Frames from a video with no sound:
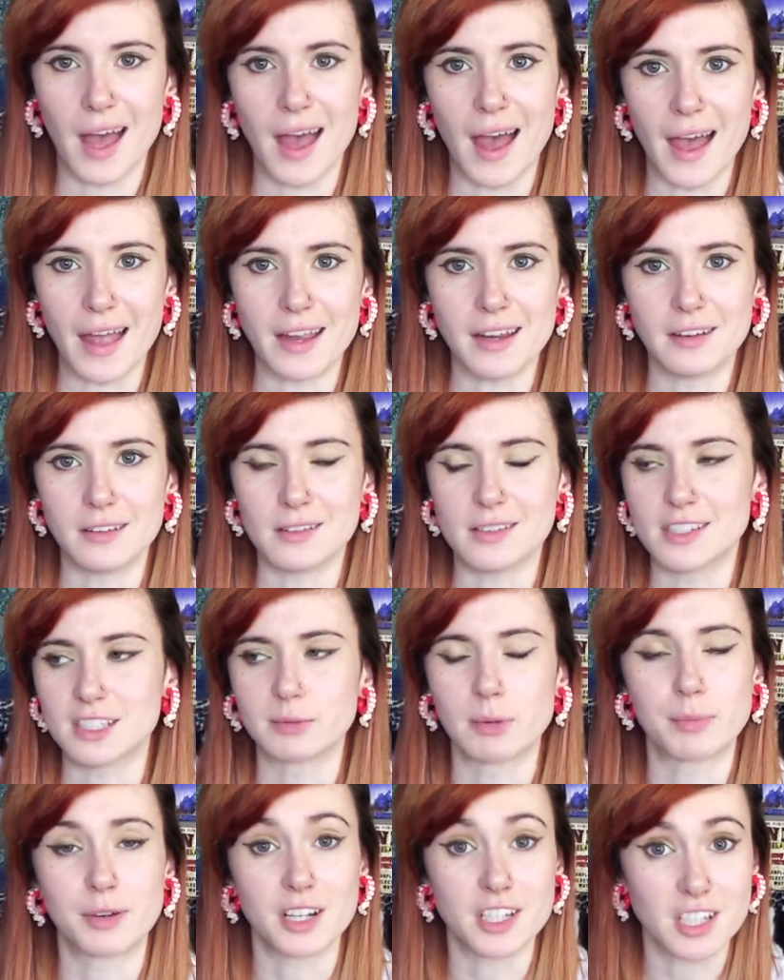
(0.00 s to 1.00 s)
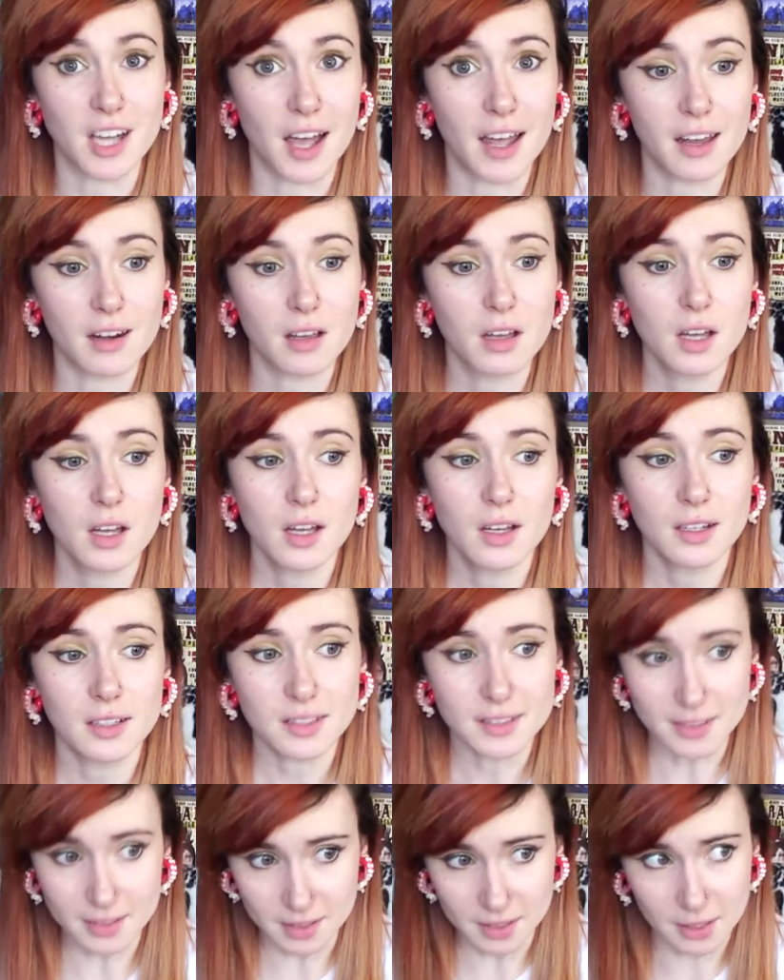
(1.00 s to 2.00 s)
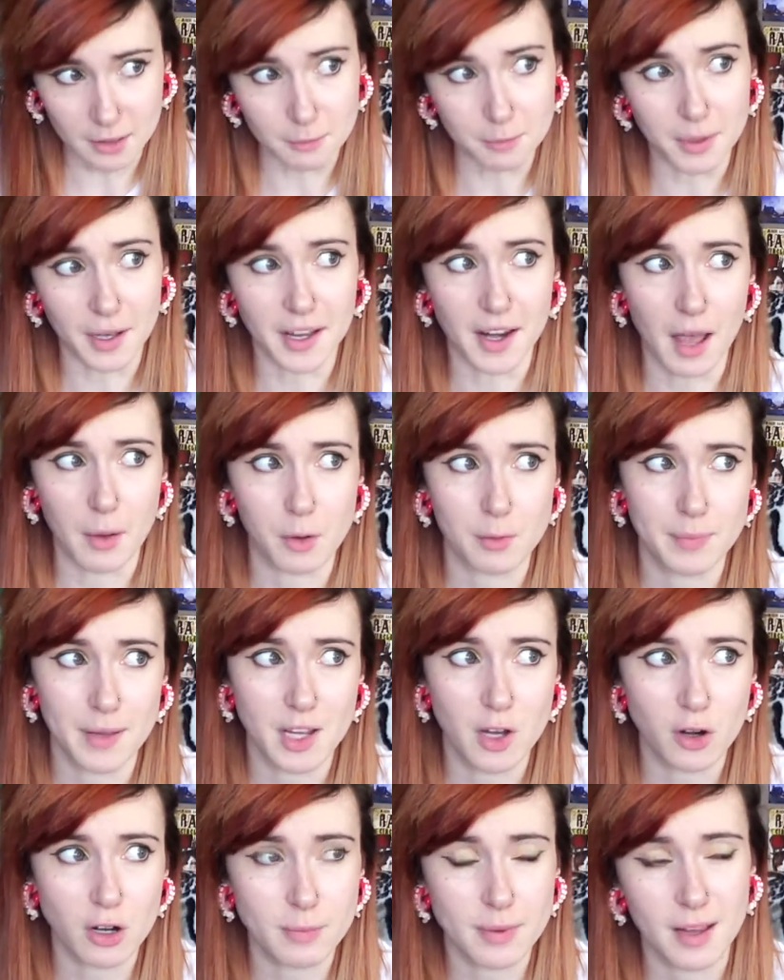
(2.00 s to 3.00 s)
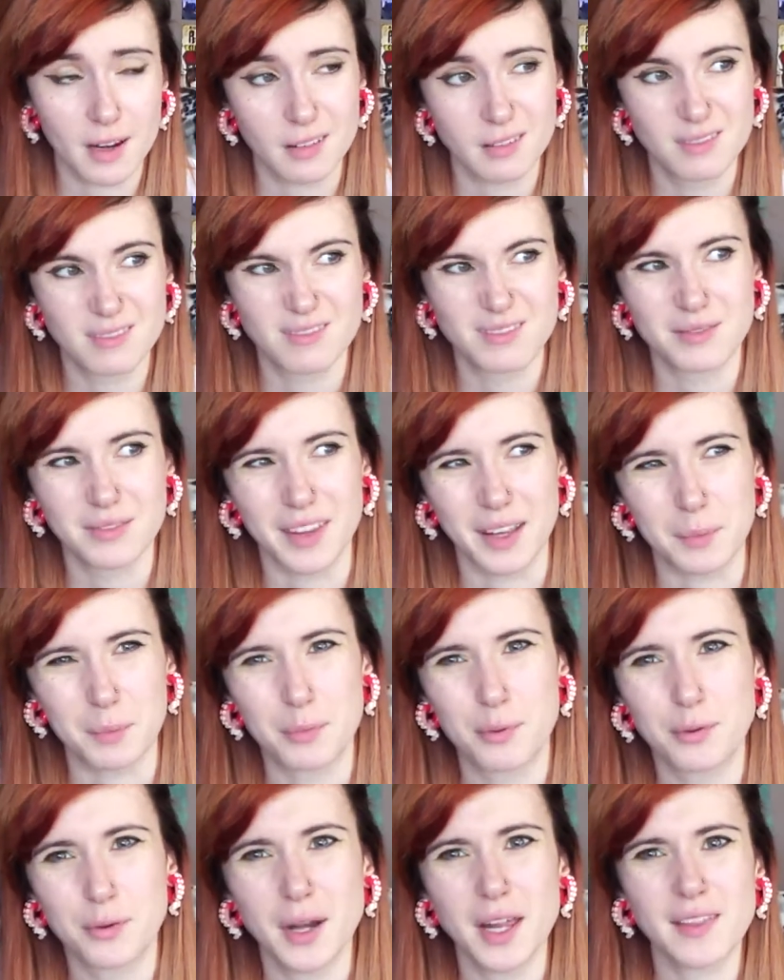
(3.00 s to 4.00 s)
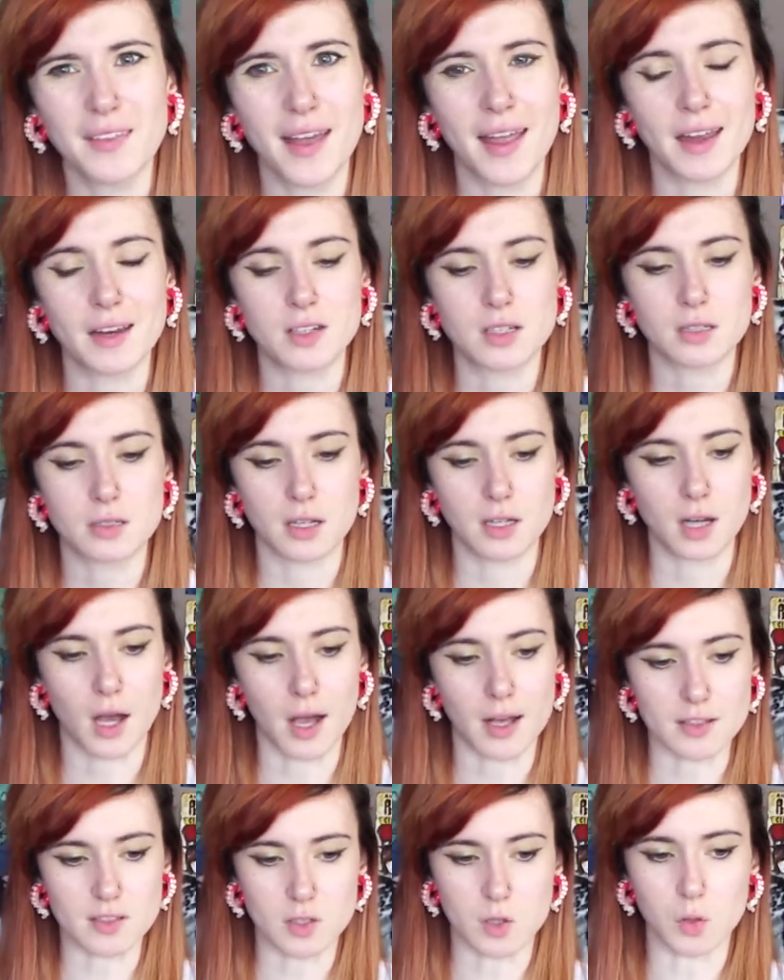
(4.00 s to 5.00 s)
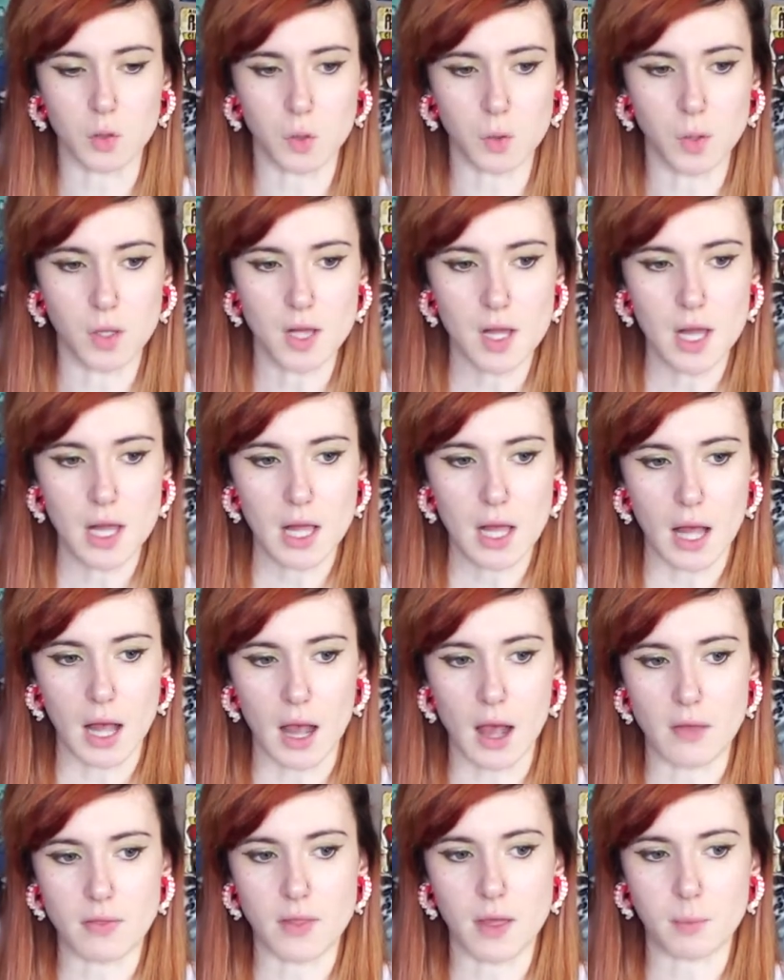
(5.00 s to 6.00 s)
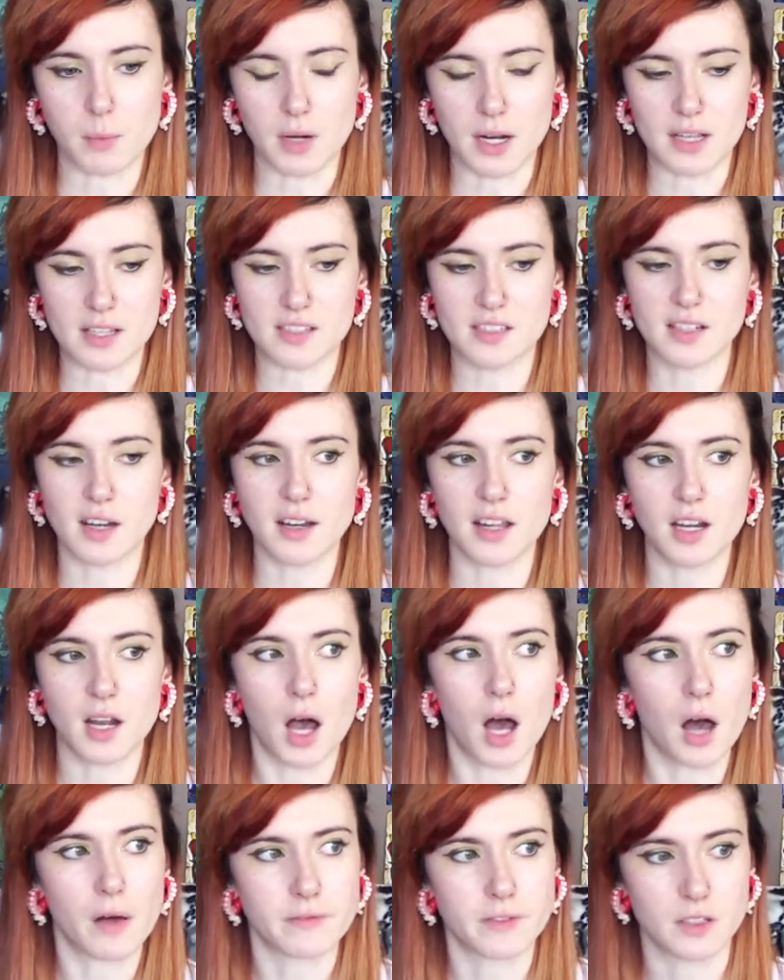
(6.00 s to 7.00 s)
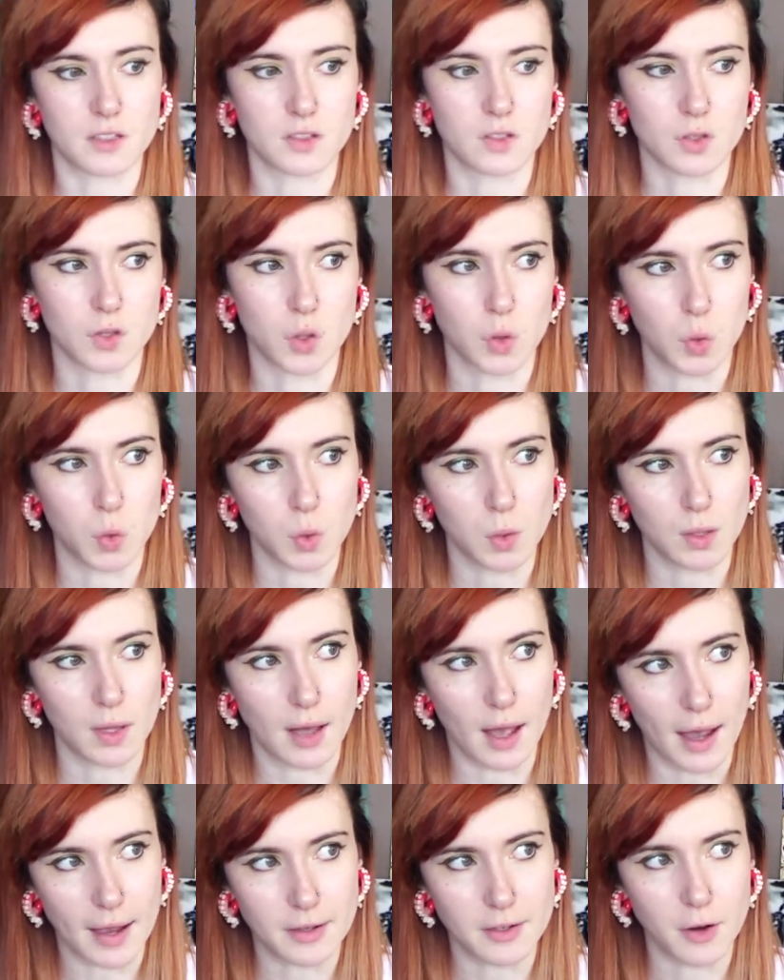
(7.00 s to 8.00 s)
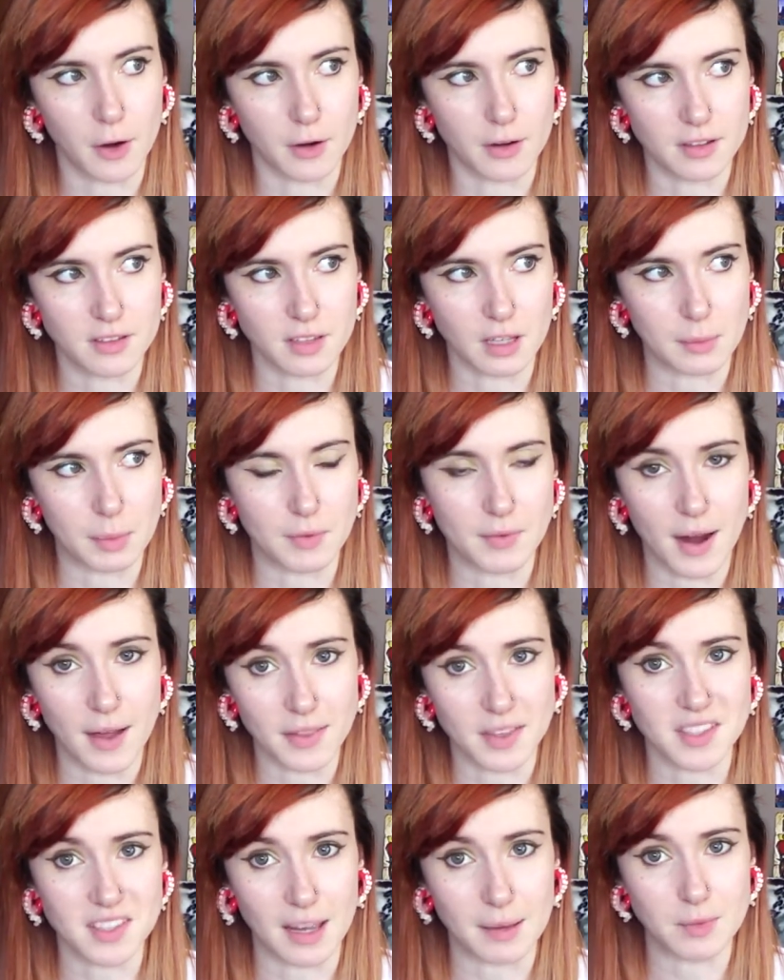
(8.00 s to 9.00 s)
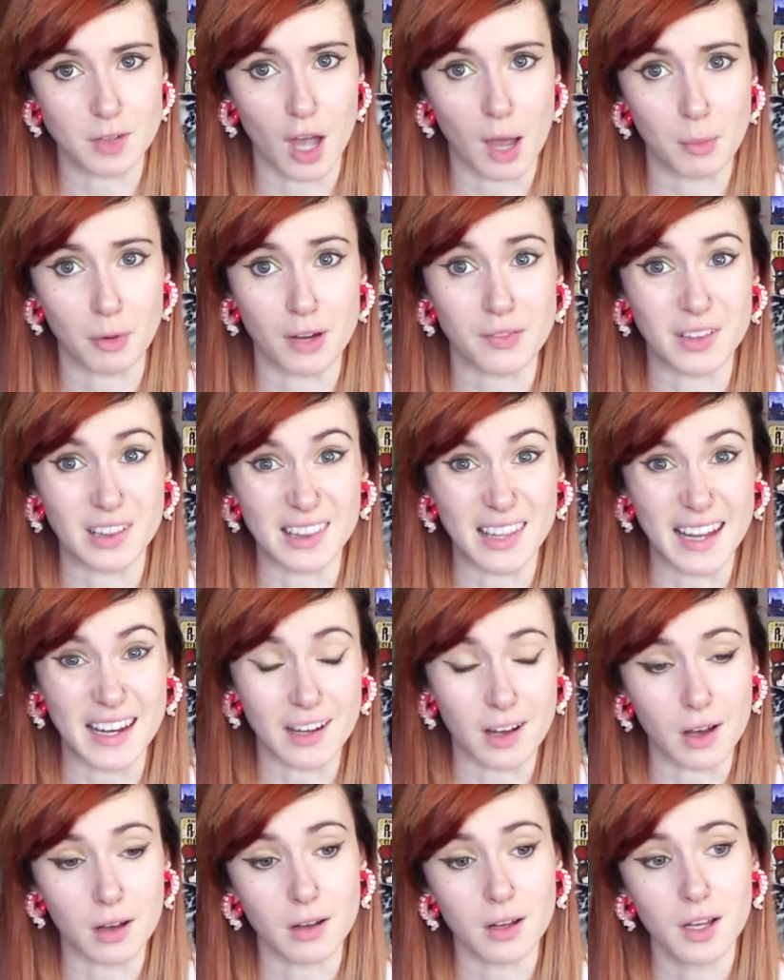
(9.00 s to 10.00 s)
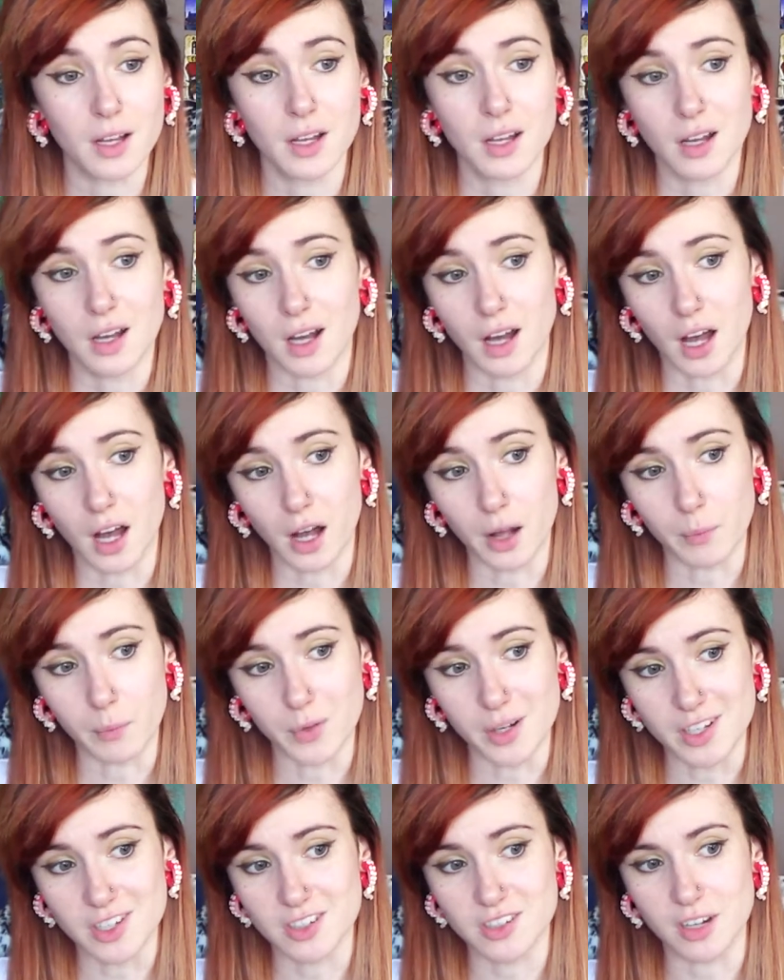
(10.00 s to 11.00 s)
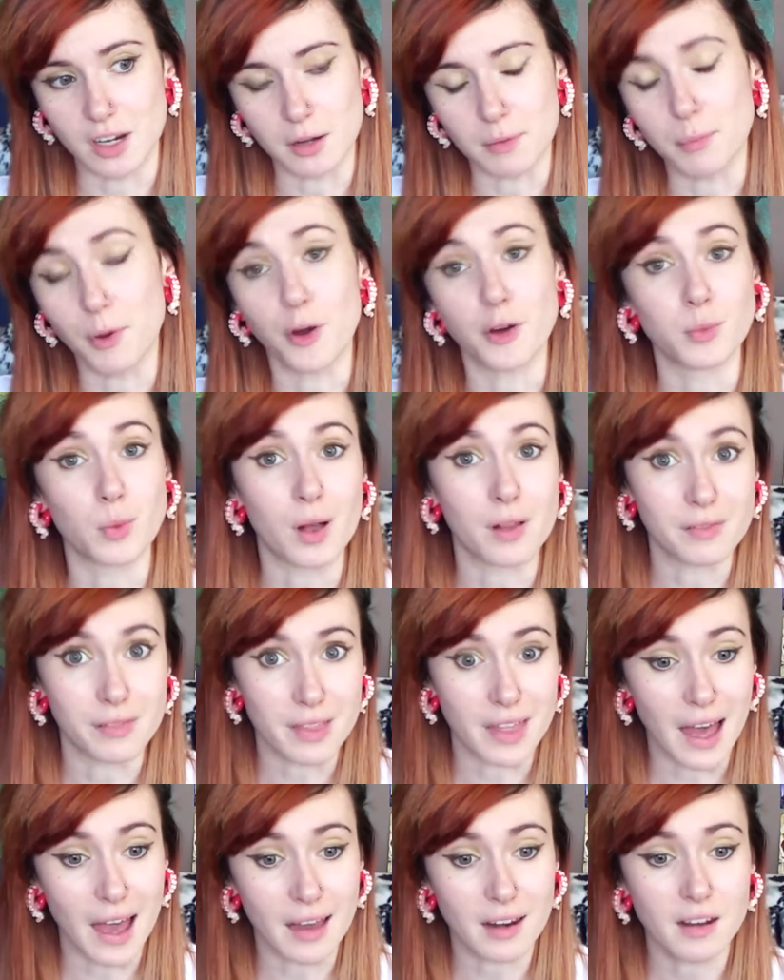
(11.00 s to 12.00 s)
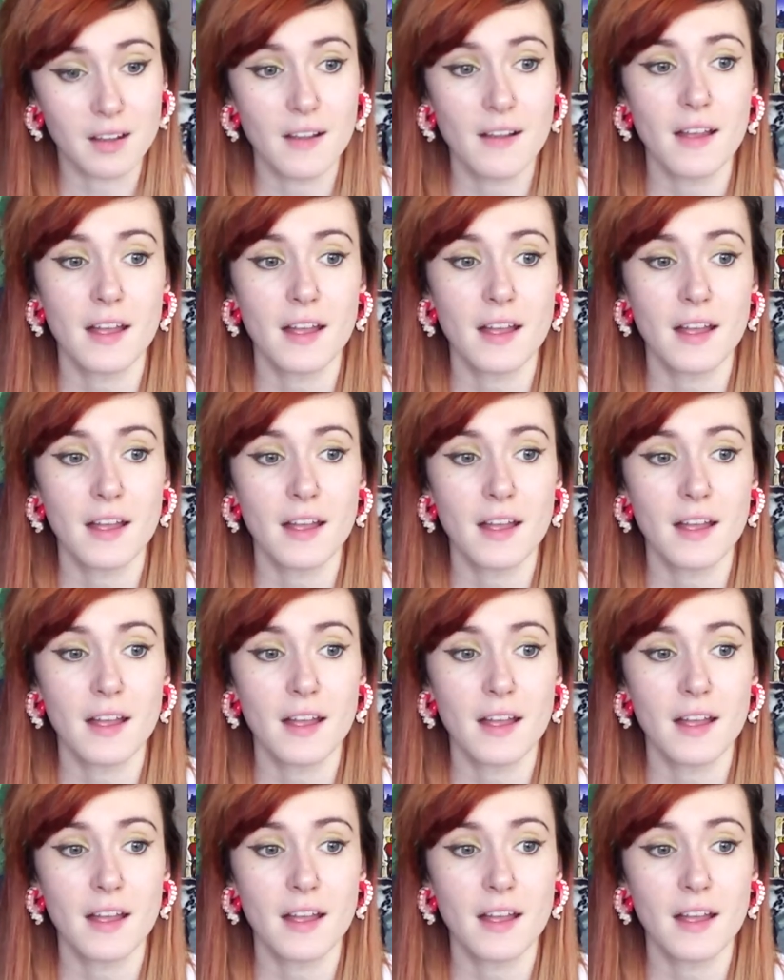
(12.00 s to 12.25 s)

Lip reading: 8 and still be pretty tired. But I would be going to bed pretty late in high school, and then when I studied after school I'd go to sleep around the same time or even later, which didn't bode well for that.